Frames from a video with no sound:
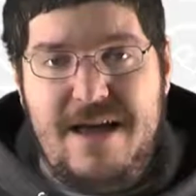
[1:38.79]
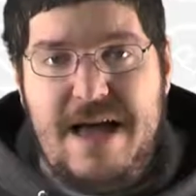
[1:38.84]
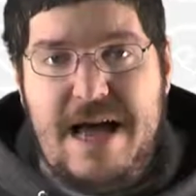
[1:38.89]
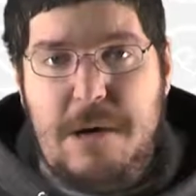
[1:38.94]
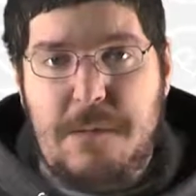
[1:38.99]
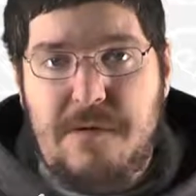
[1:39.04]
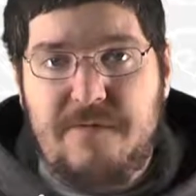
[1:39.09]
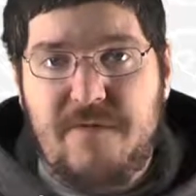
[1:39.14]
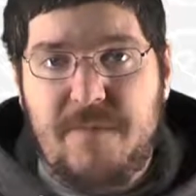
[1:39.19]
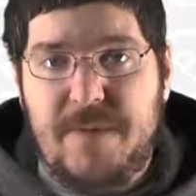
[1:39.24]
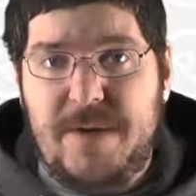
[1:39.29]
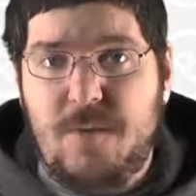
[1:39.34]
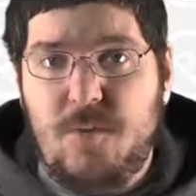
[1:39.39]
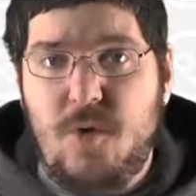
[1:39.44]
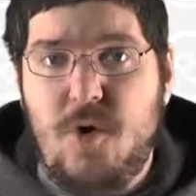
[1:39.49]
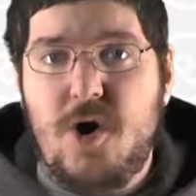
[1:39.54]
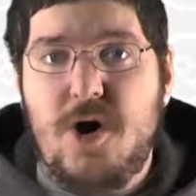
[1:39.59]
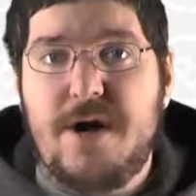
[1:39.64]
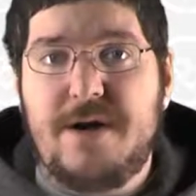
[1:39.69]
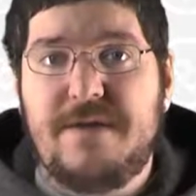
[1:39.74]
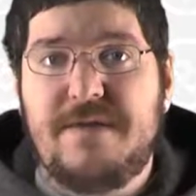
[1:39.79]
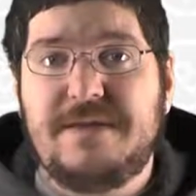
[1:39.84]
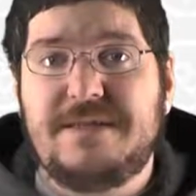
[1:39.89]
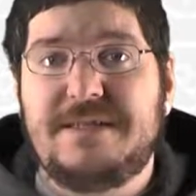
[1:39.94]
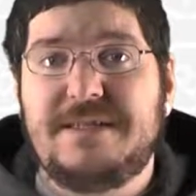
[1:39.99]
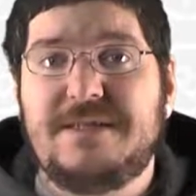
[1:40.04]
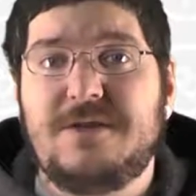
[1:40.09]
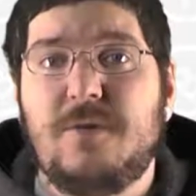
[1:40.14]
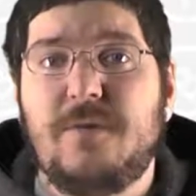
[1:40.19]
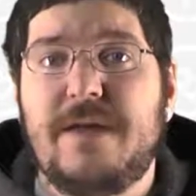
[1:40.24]
However, be warned,
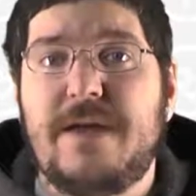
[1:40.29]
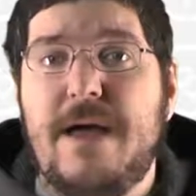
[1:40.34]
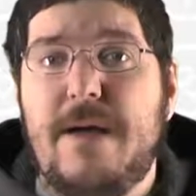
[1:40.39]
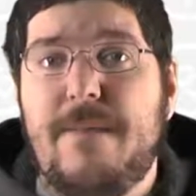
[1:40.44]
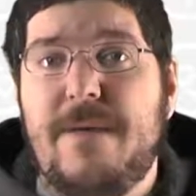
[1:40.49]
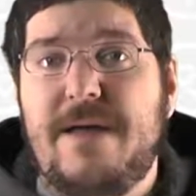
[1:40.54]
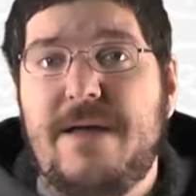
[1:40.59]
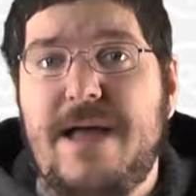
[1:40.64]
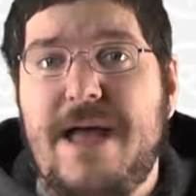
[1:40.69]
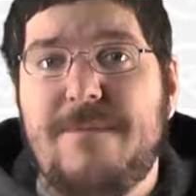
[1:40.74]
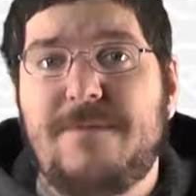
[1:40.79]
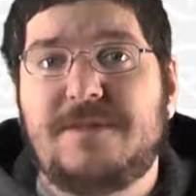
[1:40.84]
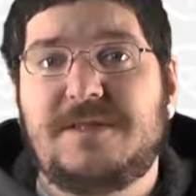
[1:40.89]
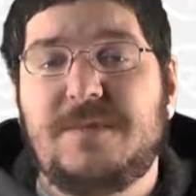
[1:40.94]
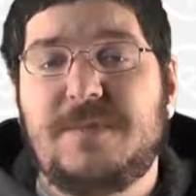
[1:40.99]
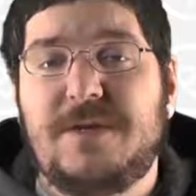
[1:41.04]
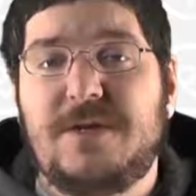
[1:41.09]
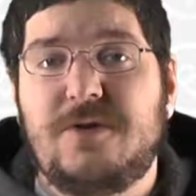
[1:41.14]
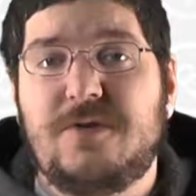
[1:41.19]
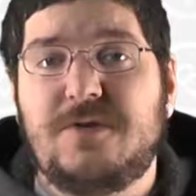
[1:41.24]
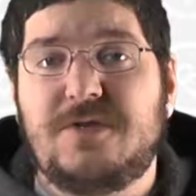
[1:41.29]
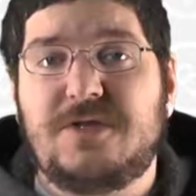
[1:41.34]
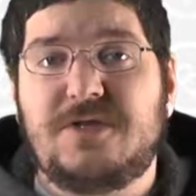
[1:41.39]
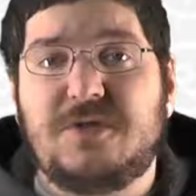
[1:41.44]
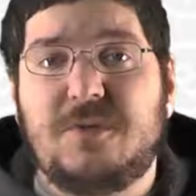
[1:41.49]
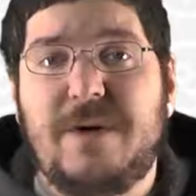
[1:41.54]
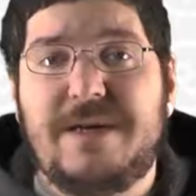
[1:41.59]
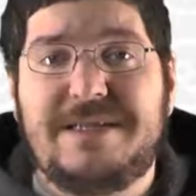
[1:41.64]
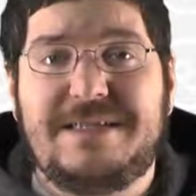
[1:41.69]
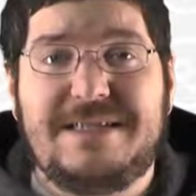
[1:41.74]
this is only able to be used
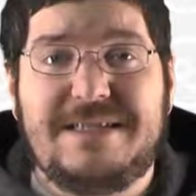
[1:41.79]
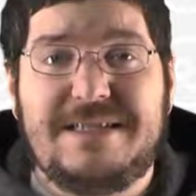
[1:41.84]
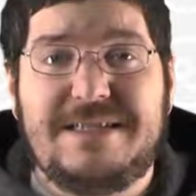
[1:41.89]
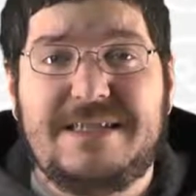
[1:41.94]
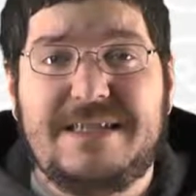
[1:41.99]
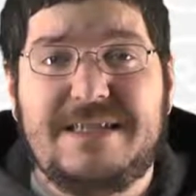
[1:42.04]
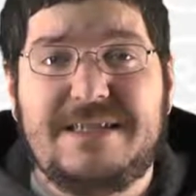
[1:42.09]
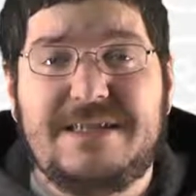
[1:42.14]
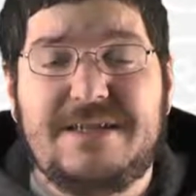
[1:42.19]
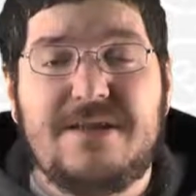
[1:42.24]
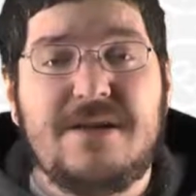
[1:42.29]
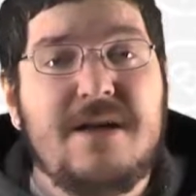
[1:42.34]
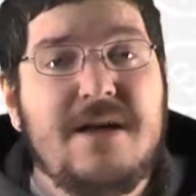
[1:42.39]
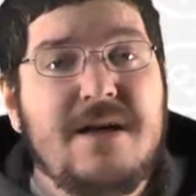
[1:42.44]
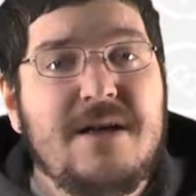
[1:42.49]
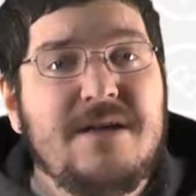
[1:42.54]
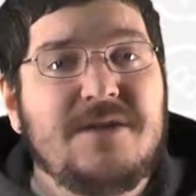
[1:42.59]
twice in a season,